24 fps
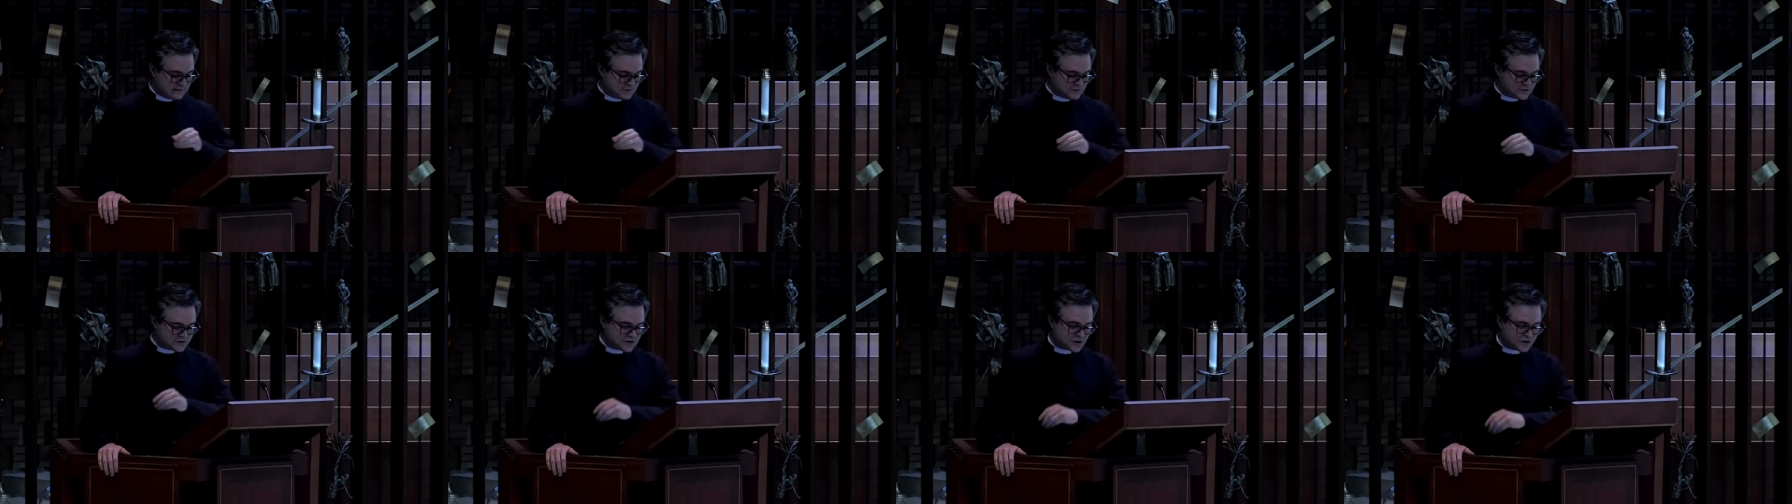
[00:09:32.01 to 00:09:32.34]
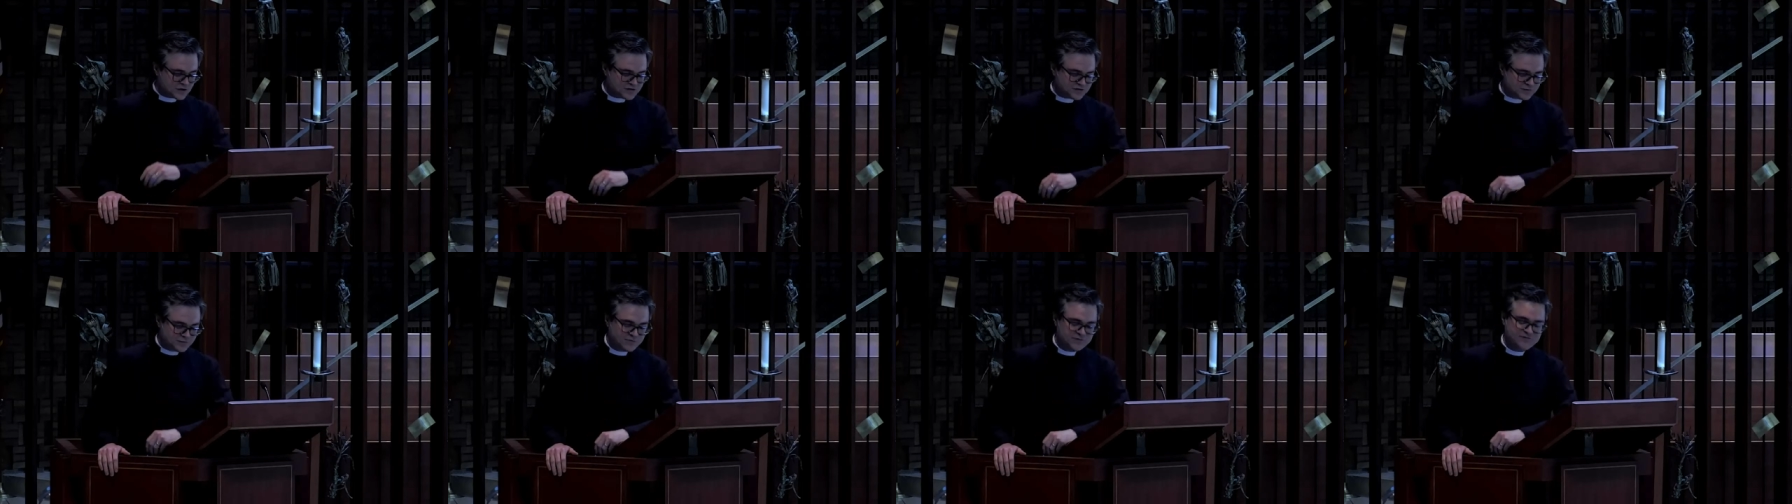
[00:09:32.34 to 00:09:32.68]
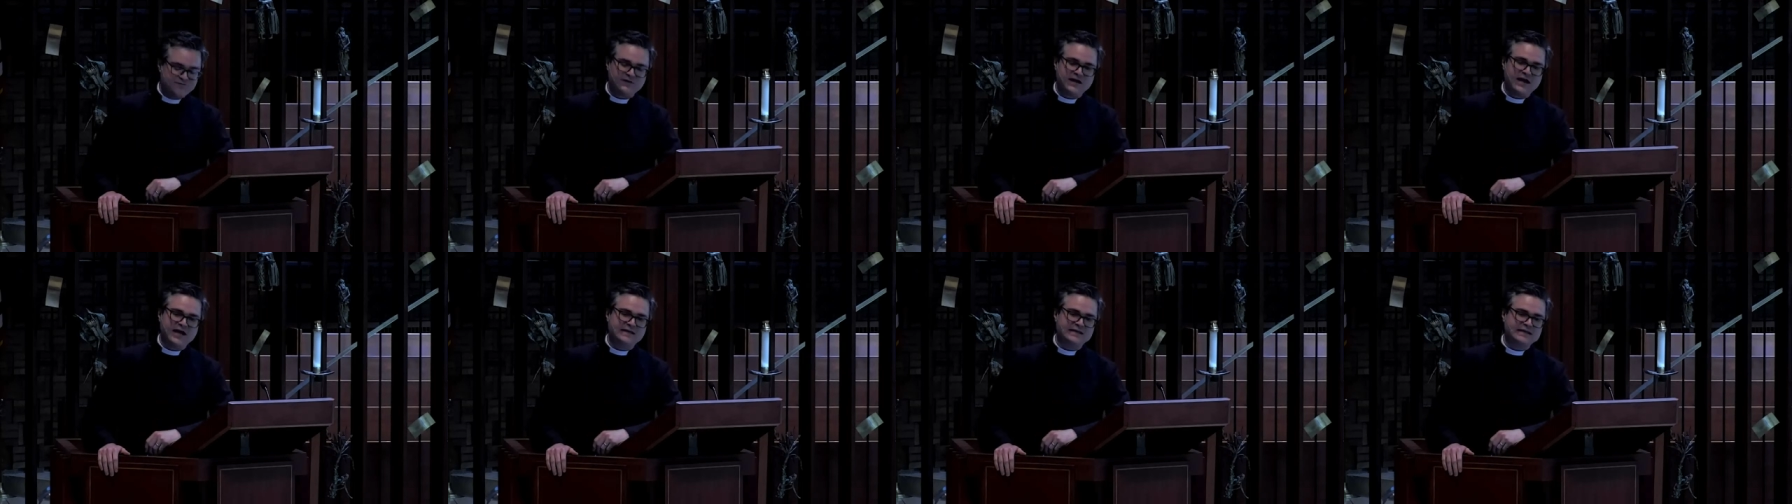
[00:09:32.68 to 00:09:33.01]
results from the
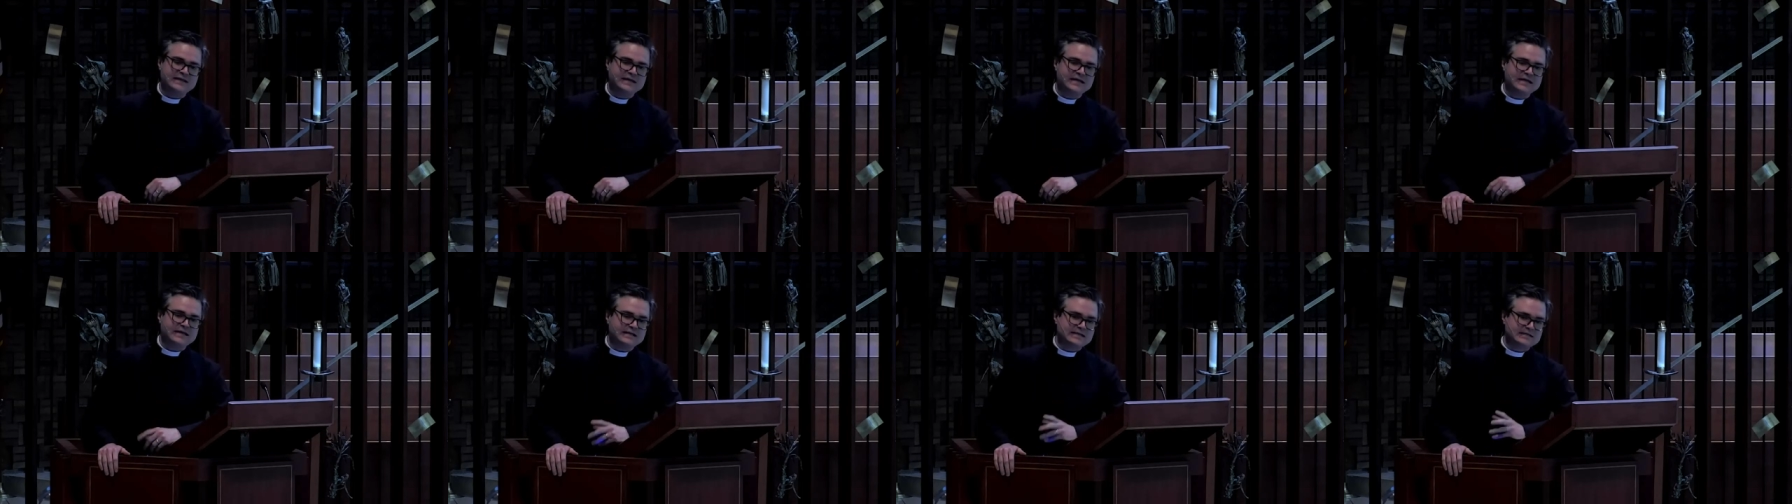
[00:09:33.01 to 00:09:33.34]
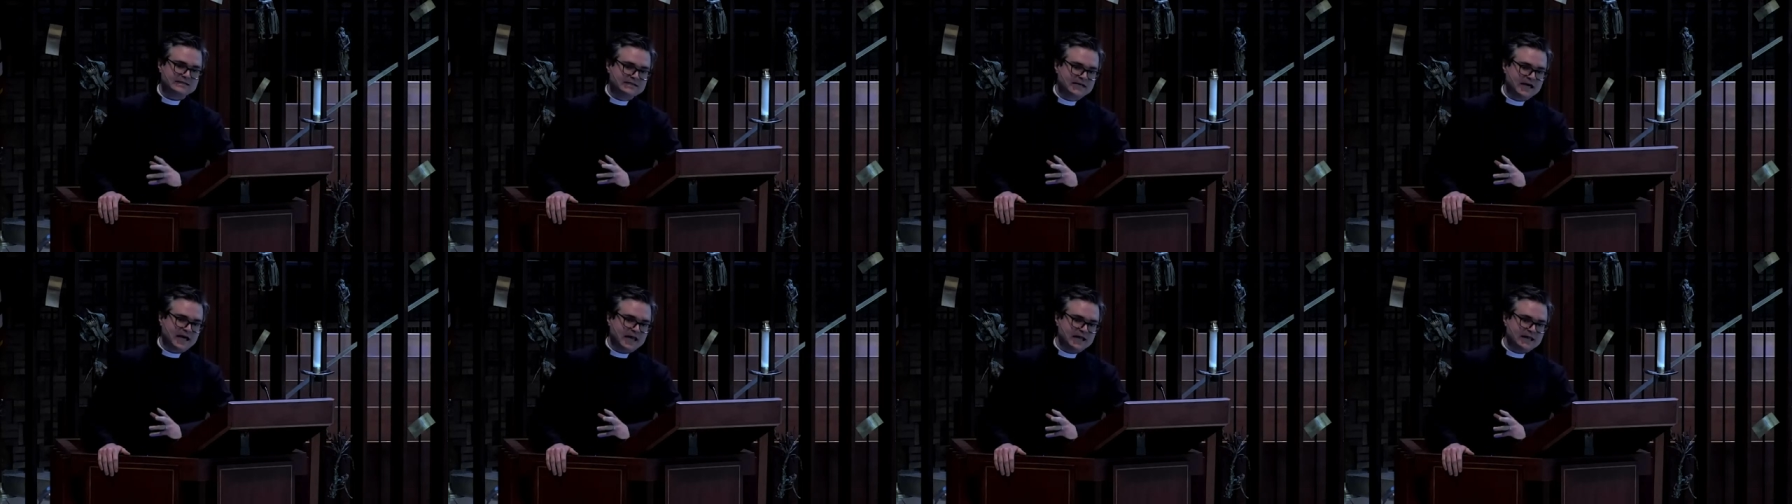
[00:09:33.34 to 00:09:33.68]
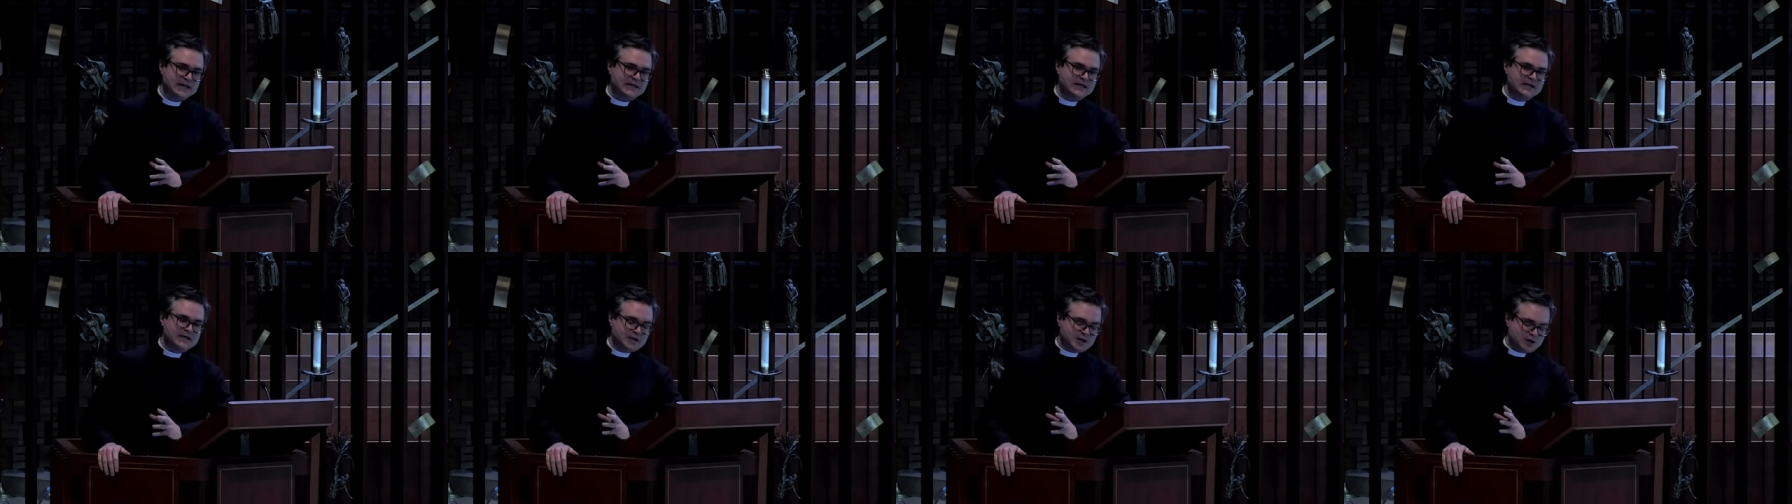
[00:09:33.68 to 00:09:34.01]
fact that in his
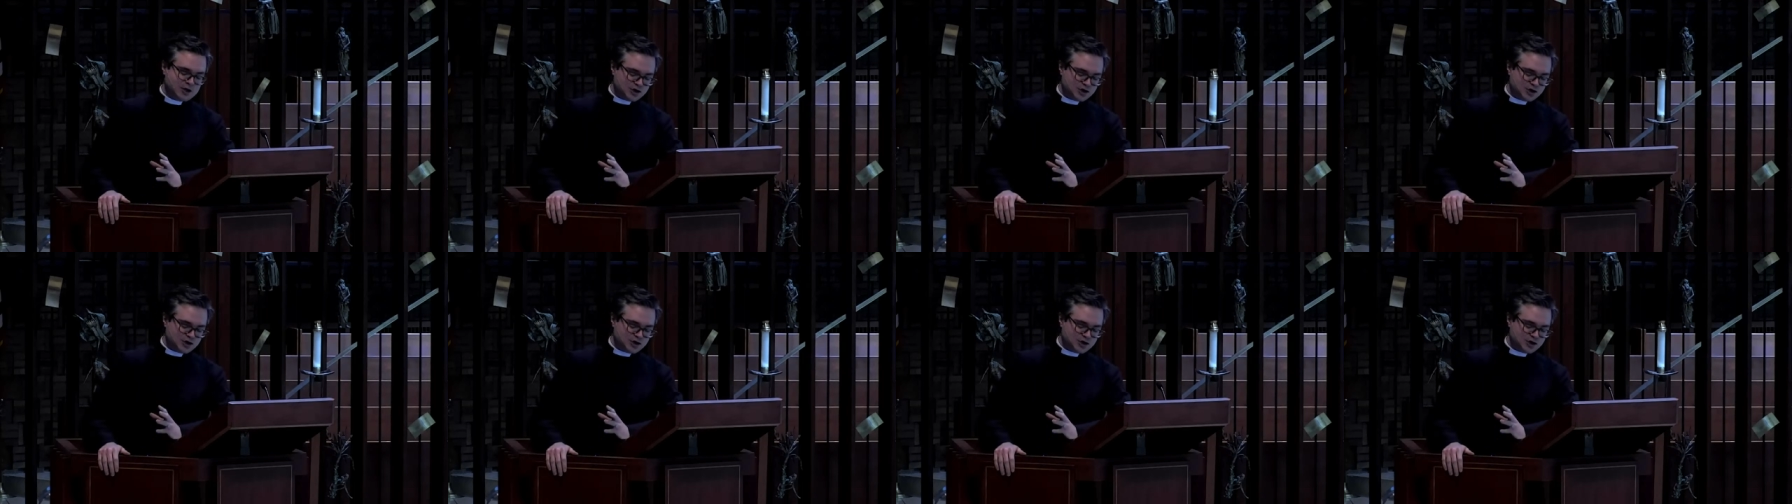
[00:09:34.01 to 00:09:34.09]
death,